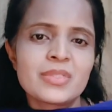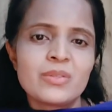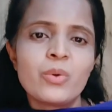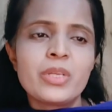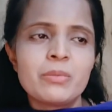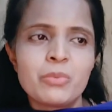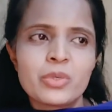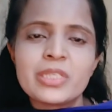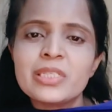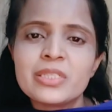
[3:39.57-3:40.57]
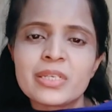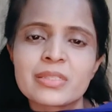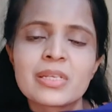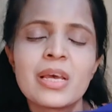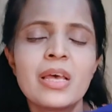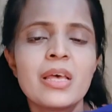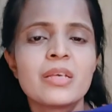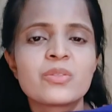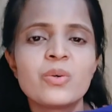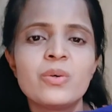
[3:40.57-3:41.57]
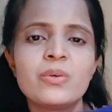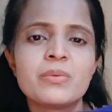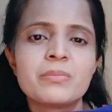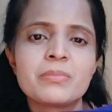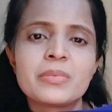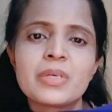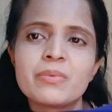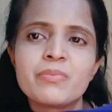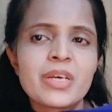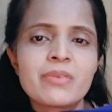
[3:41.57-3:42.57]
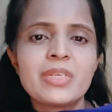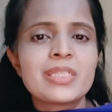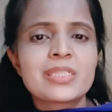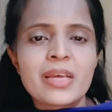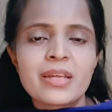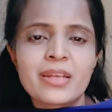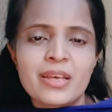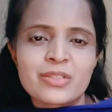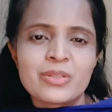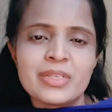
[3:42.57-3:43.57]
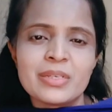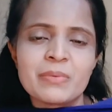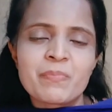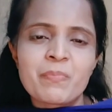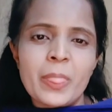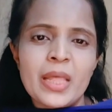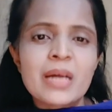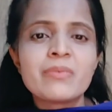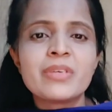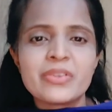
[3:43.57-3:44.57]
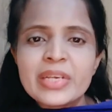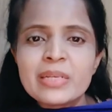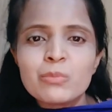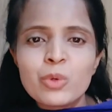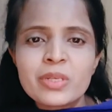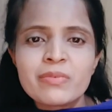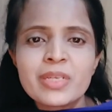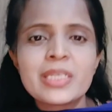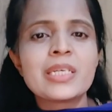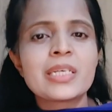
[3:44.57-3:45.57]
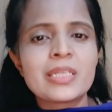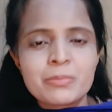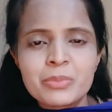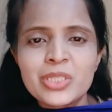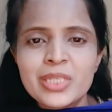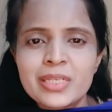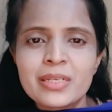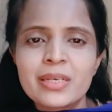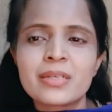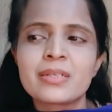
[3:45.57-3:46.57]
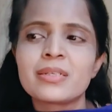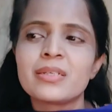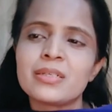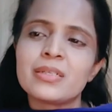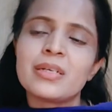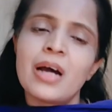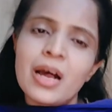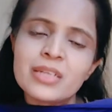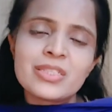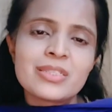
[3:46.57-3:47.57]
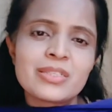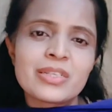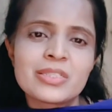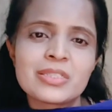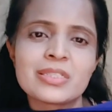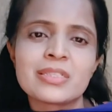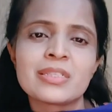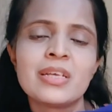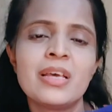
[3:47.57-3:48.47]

holy book teachings. So where we stand actually, are we really motivating and appreciating our generation?